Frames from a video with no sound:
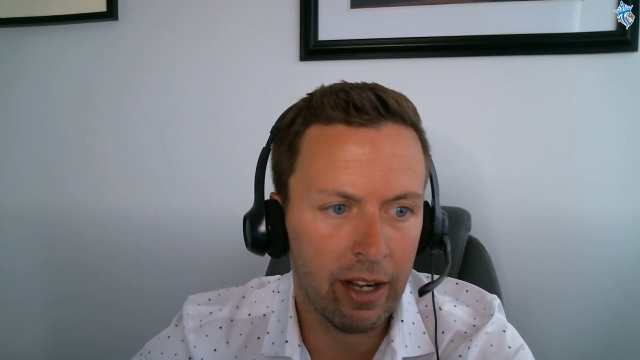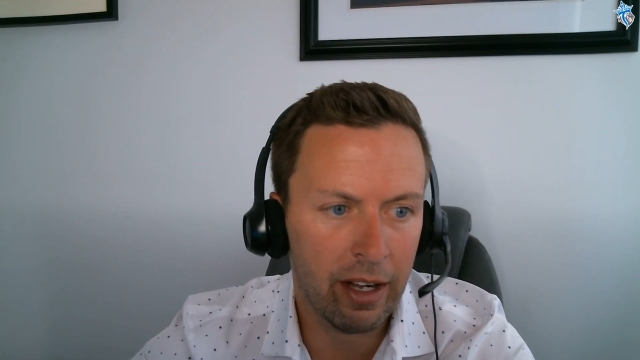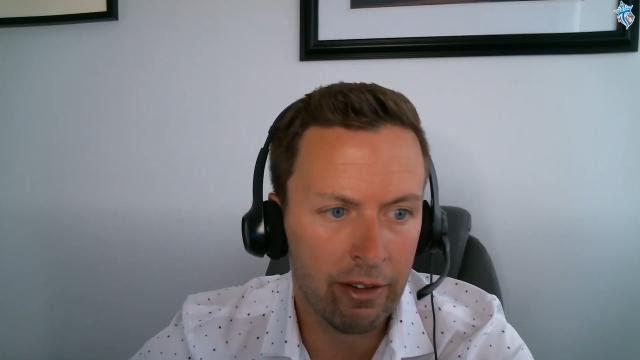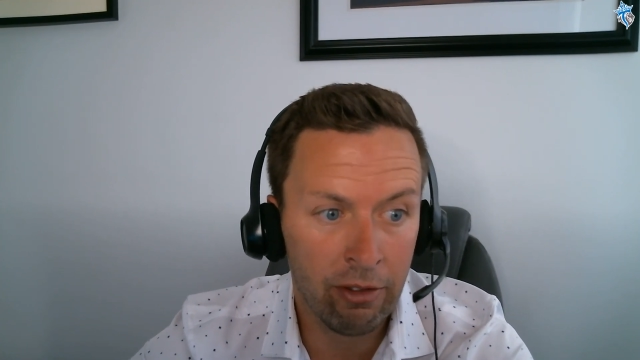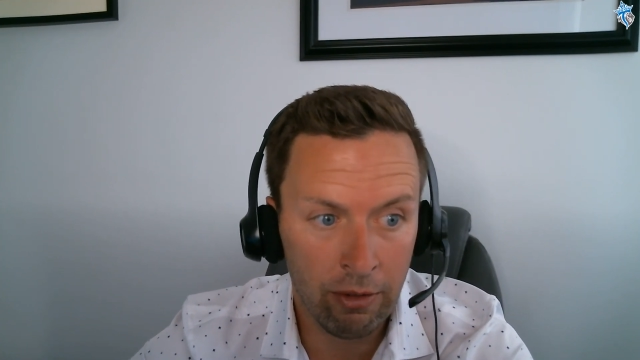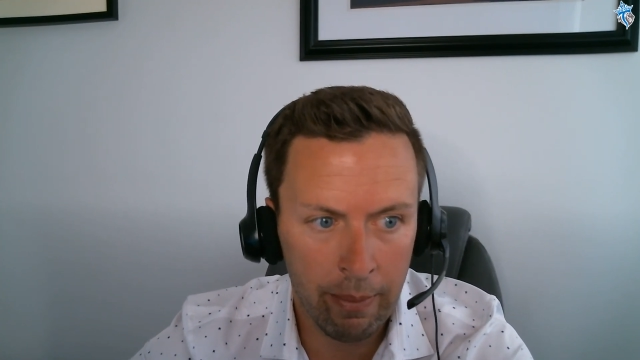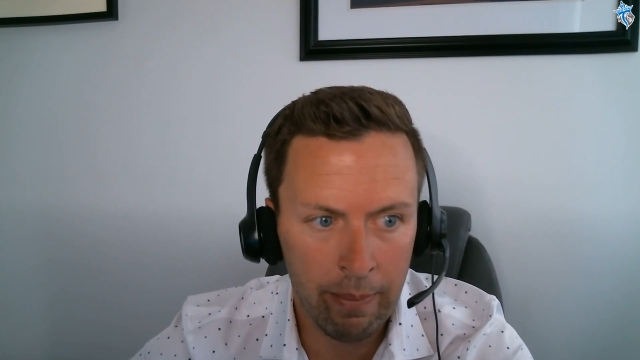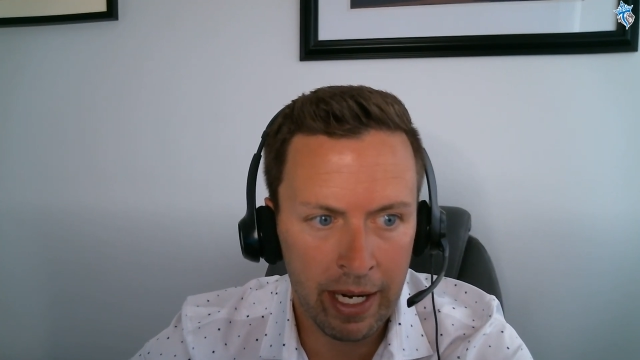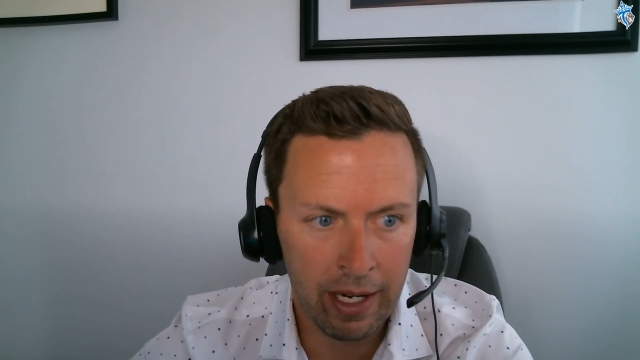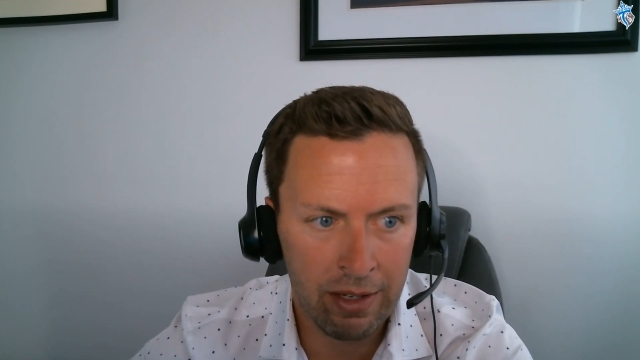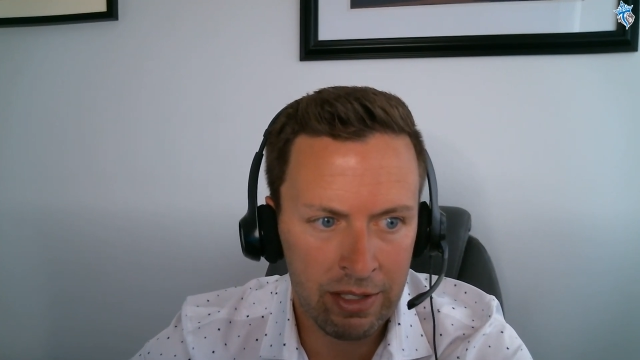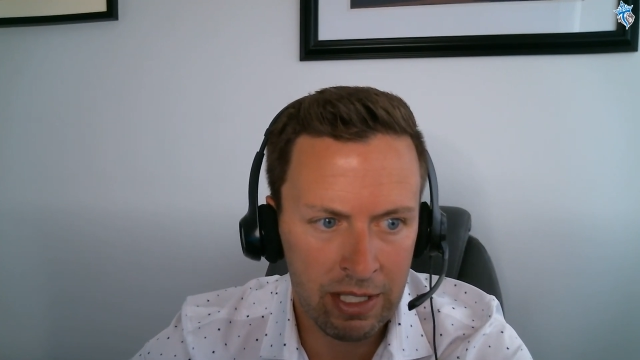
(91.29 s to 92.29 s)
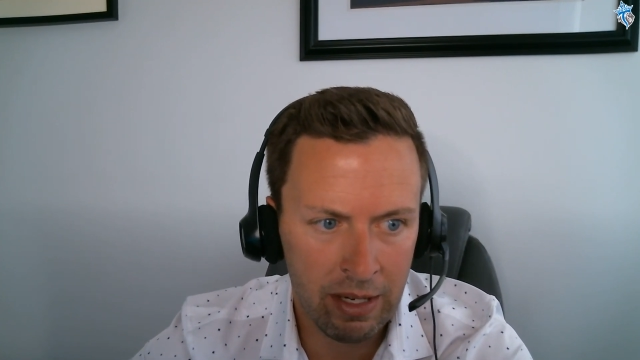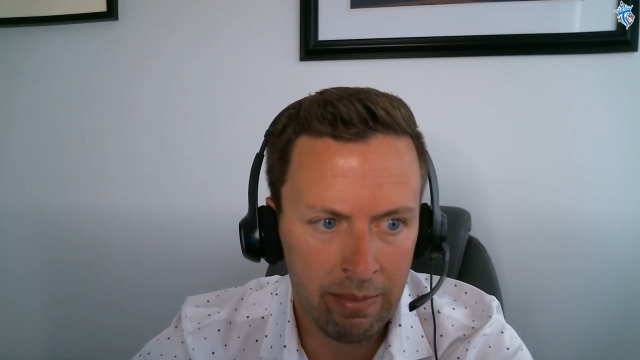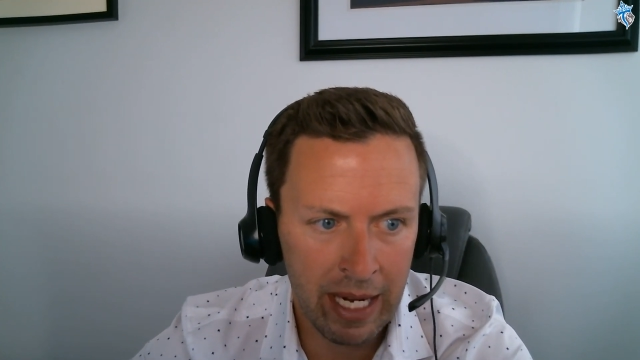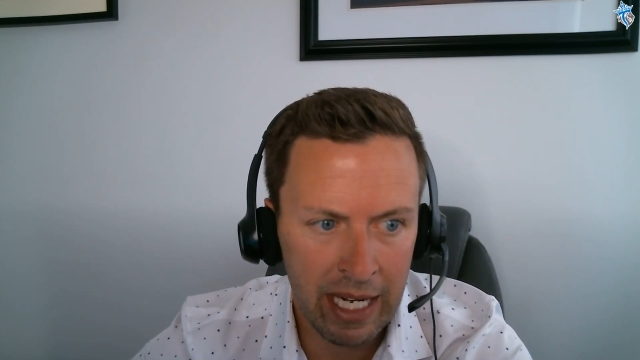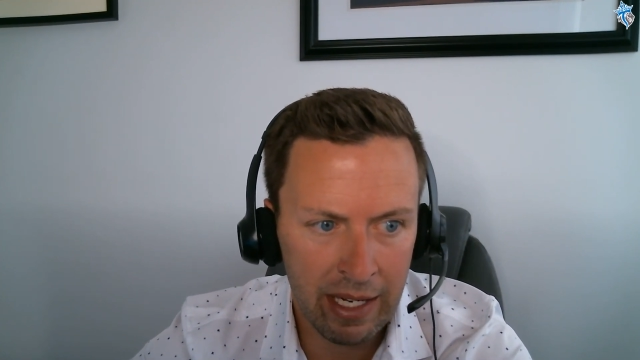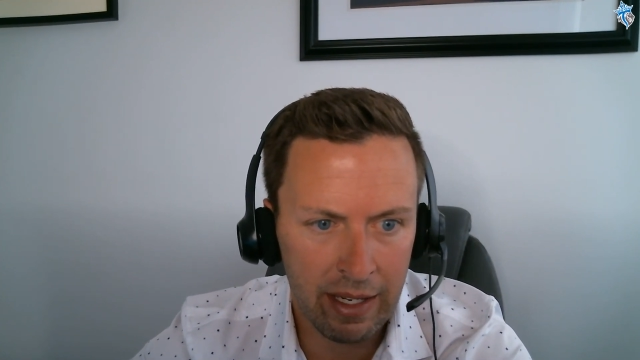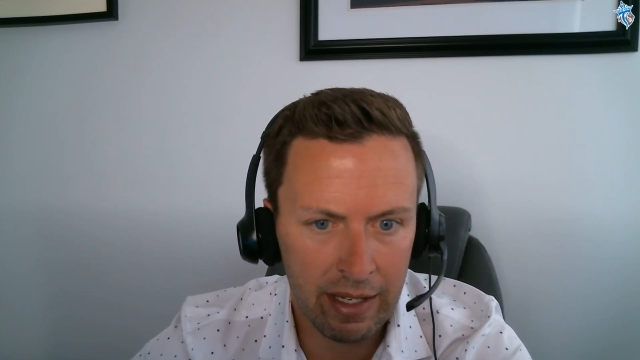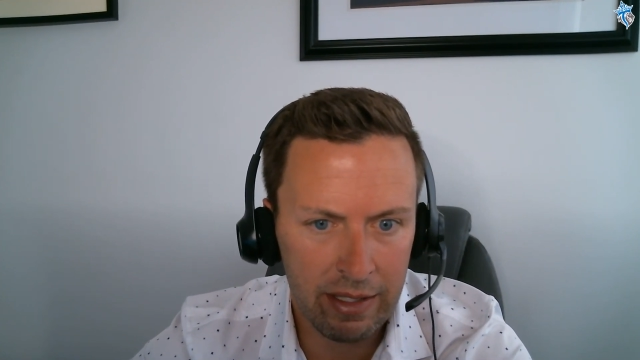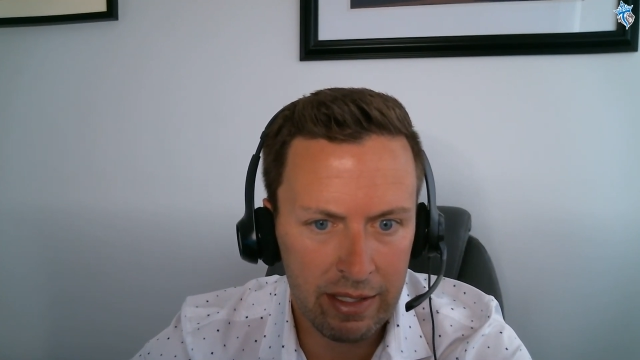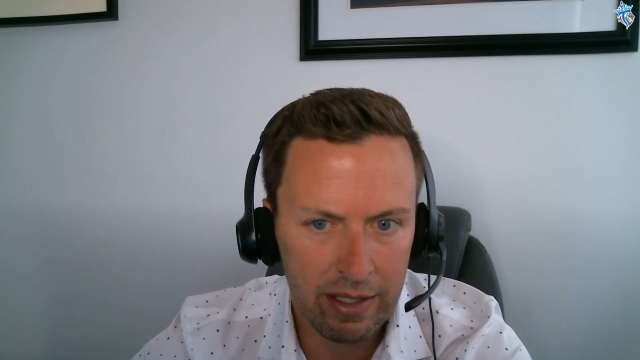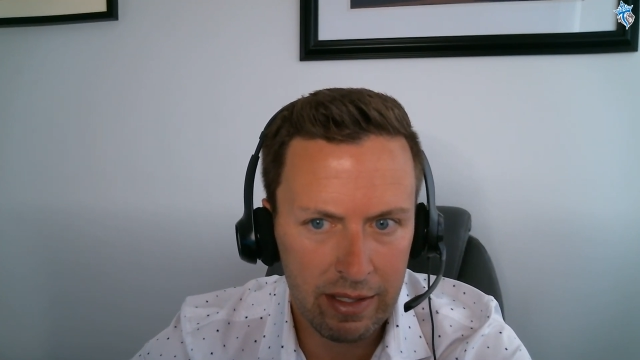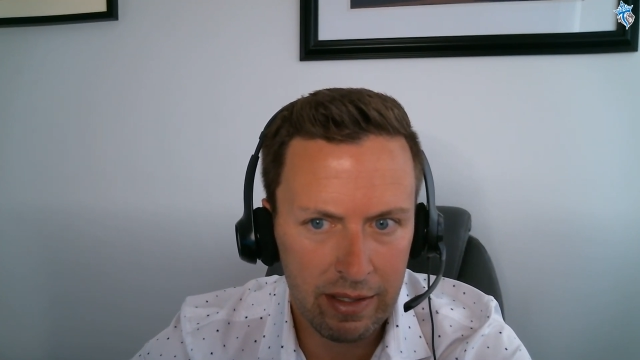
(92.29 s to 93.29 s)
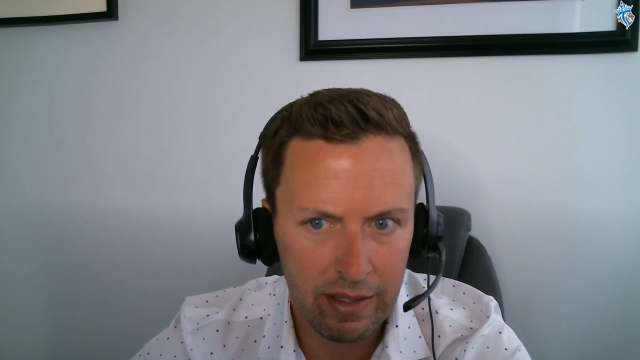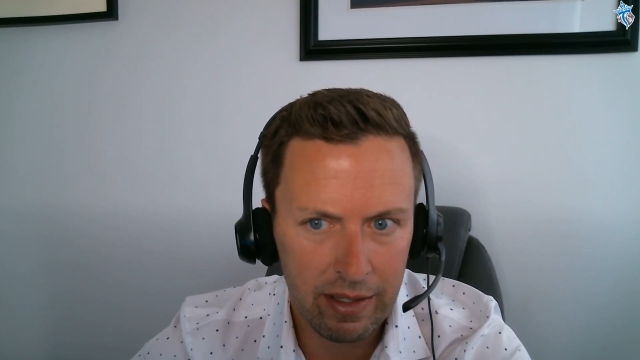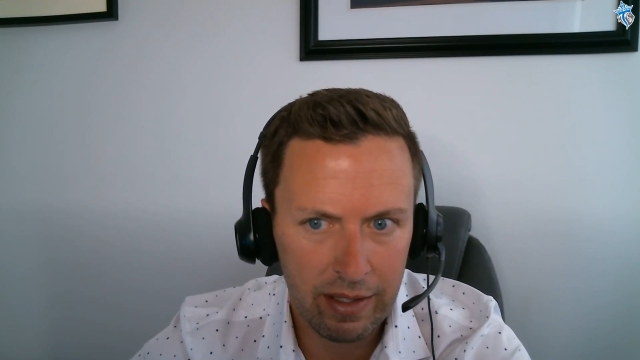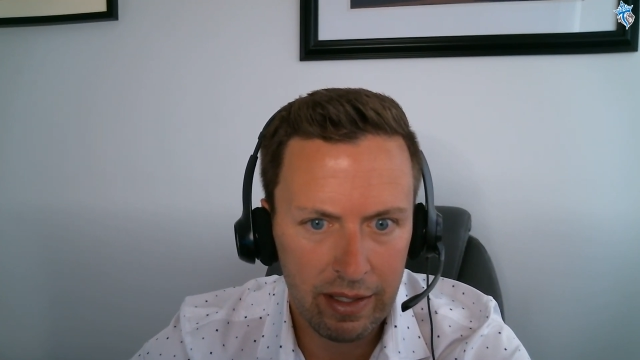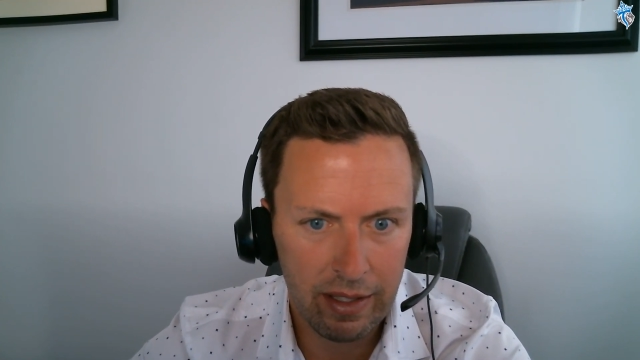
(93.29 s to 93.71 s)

of repairs and maintenance.